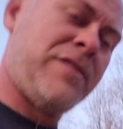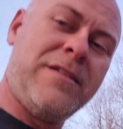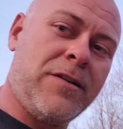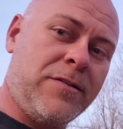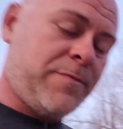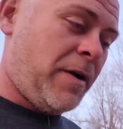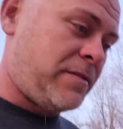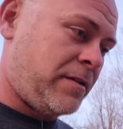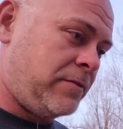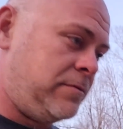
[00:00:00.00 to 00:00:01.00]
in certain spots,
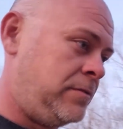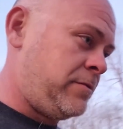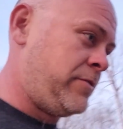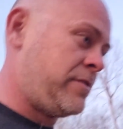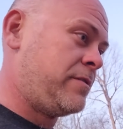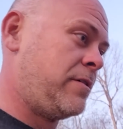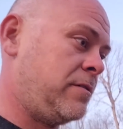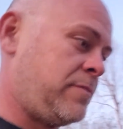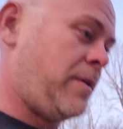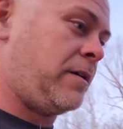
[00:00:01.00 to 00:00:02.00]
though. Just in
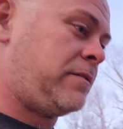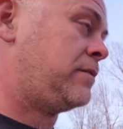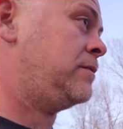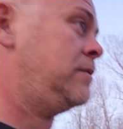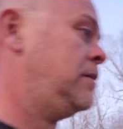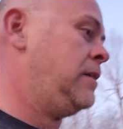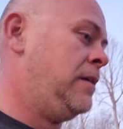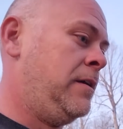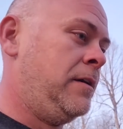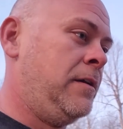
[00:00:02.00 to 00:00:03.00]
certain spots.
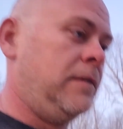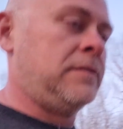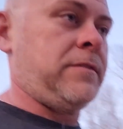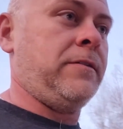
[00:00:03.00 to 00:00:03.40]
So,